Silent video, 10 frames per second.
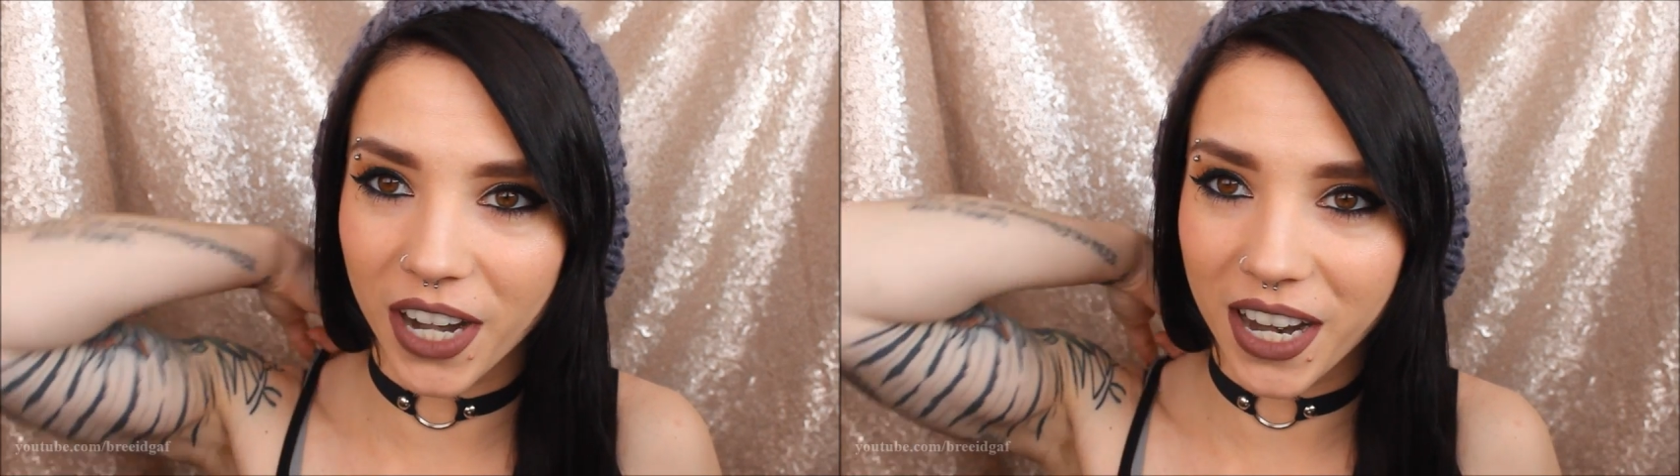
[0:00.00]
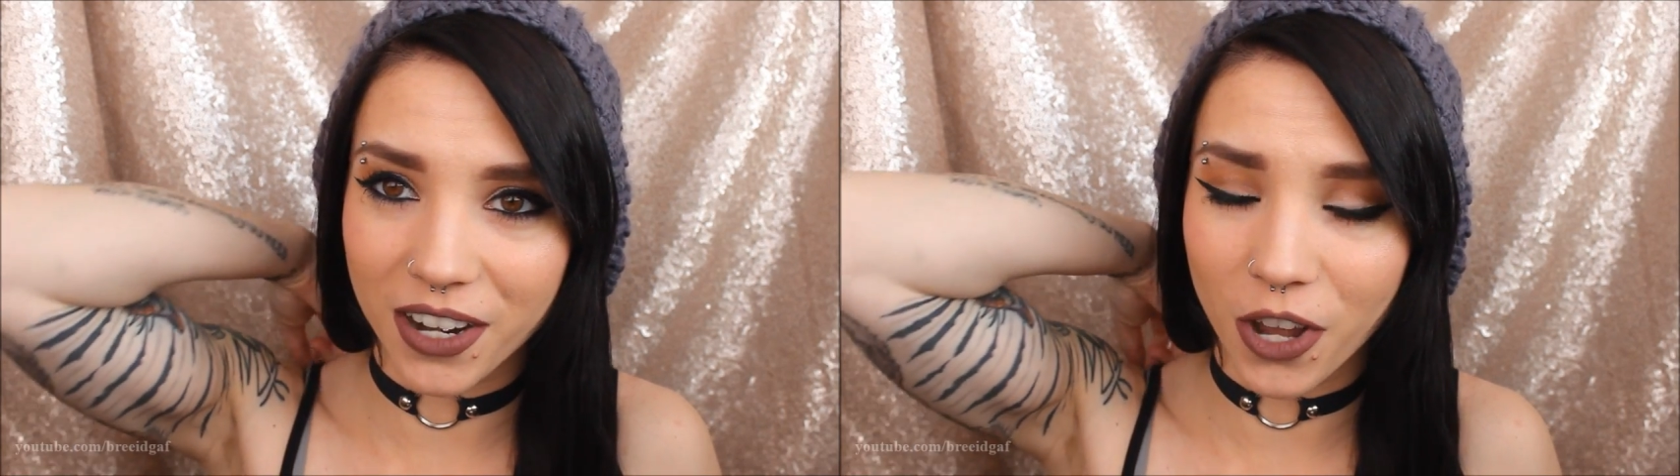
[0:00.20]

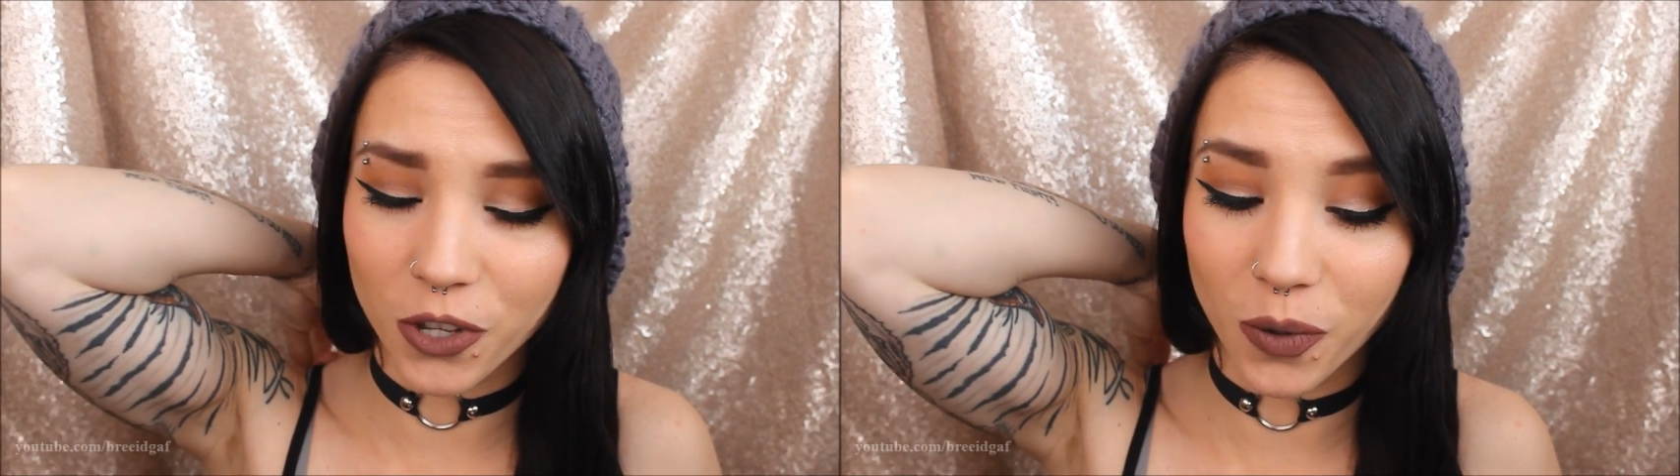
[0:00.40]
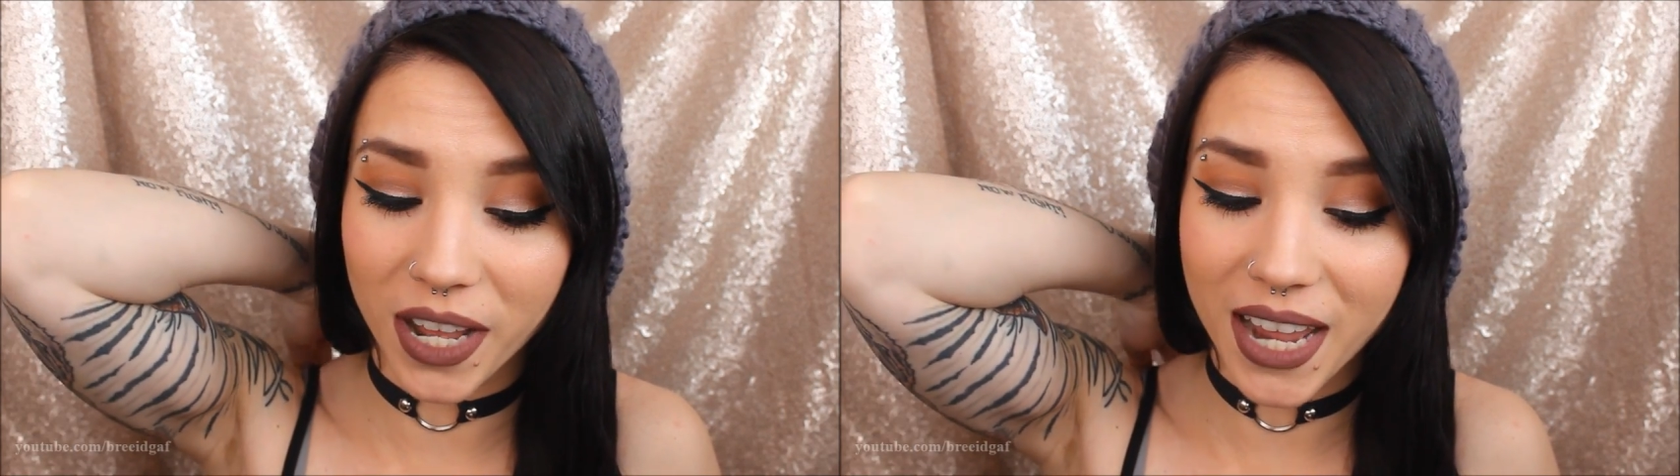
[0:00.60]
getting
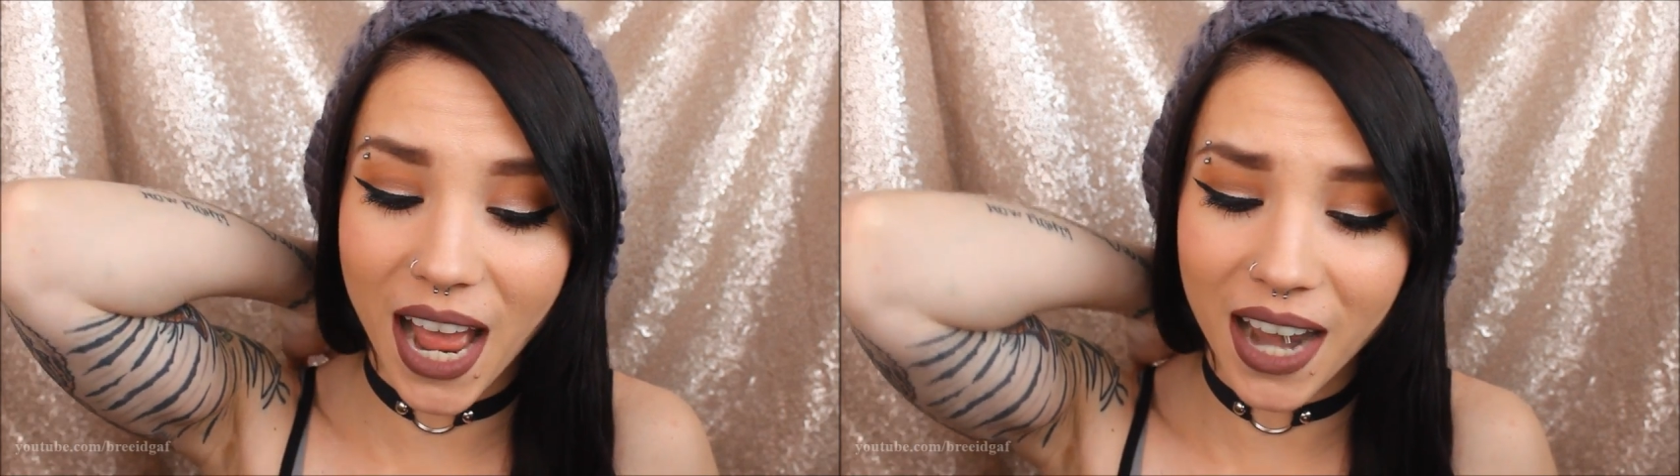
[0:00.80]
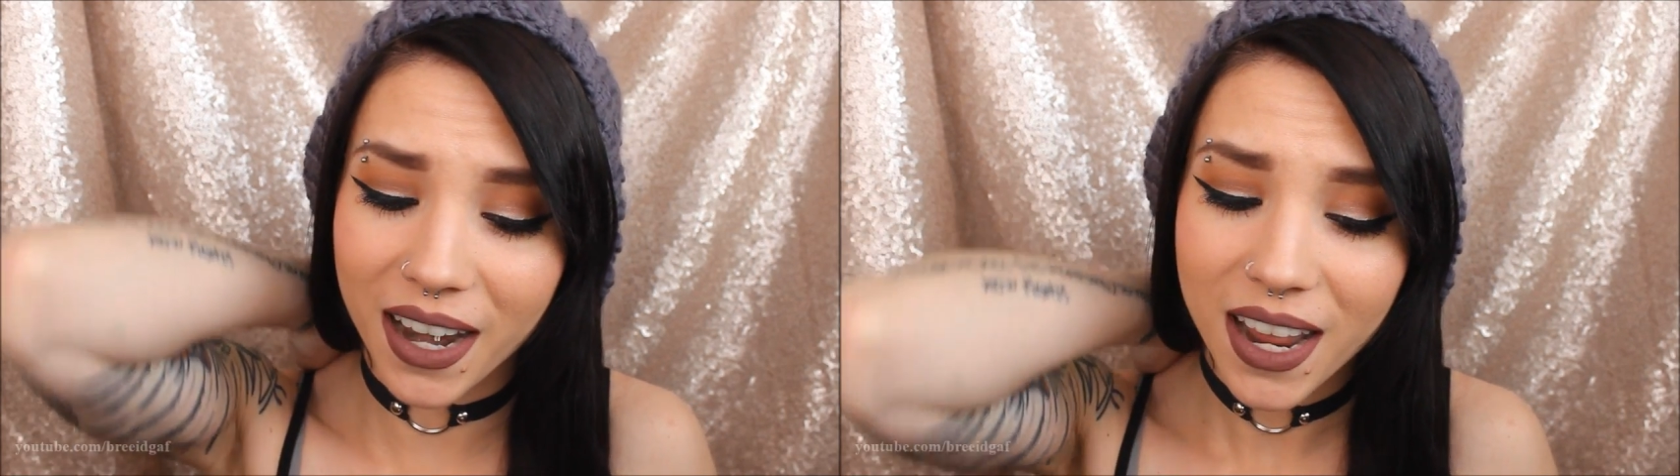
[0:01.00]
another one
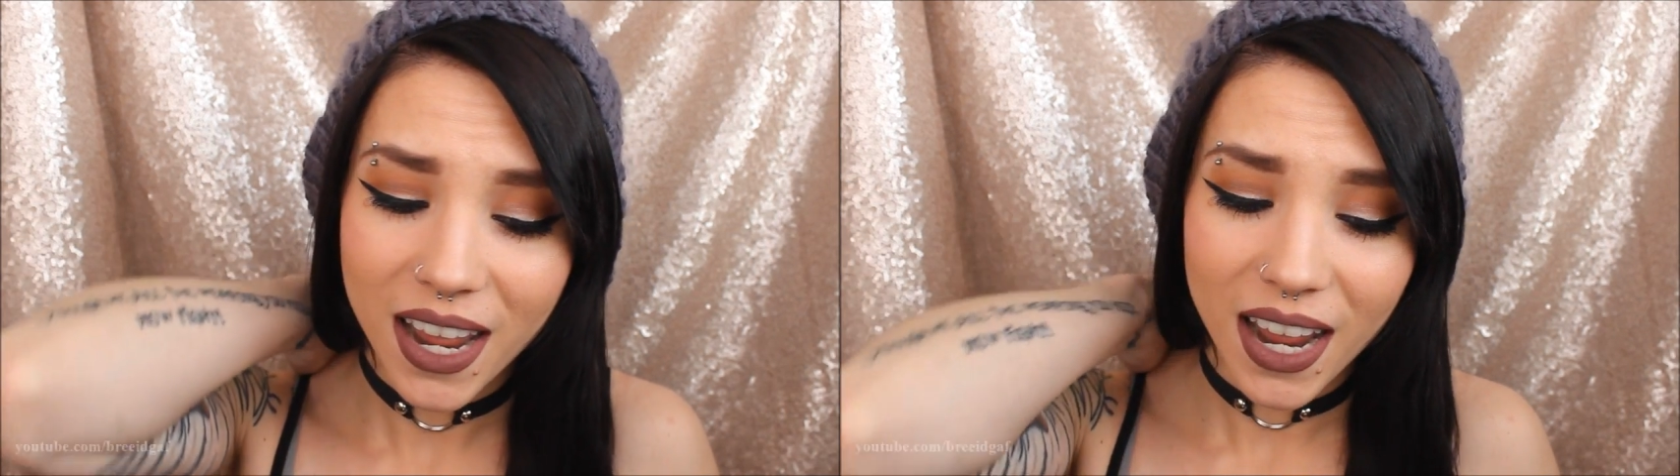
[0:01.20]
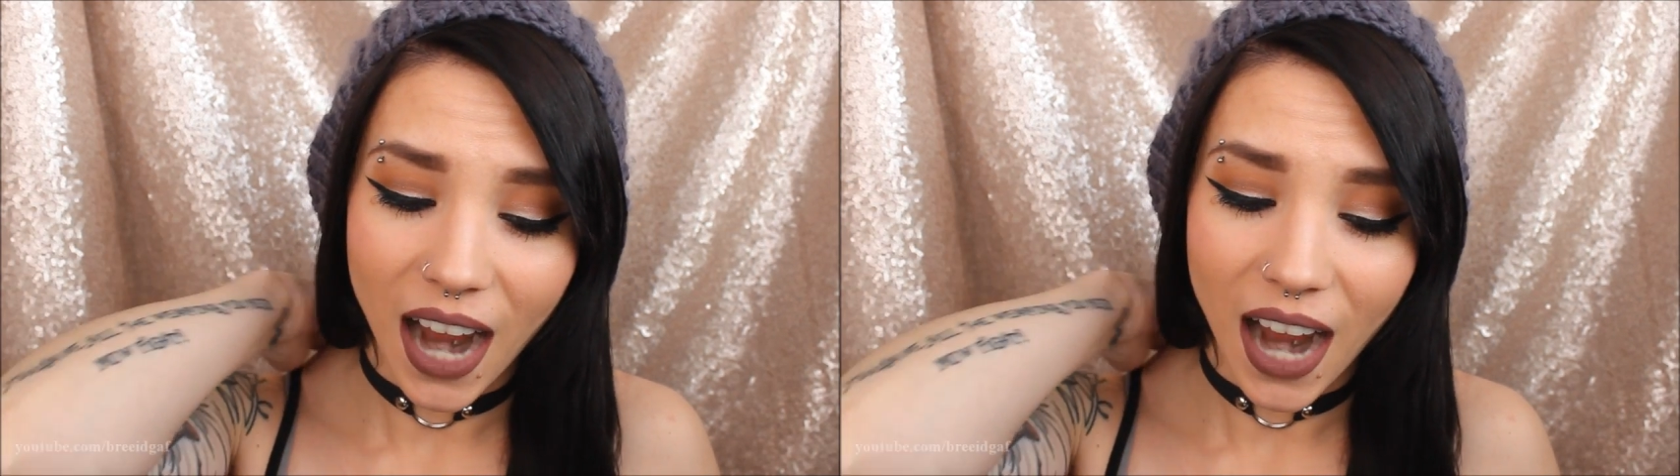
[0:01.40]
again.